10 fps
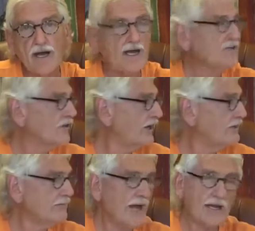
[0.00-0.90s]
I train
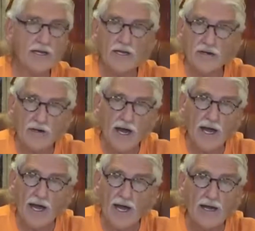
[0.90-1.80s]
them back here.
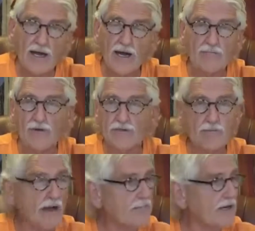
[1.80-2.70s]
I'm with
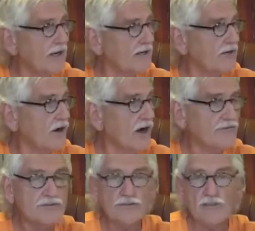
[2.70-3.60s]
them. I'm in their
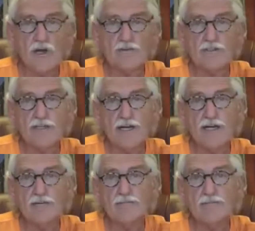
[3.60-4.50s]
offices all the
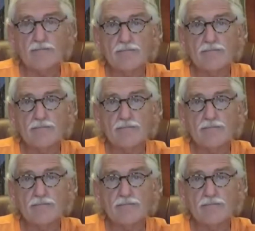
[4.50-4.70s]
time.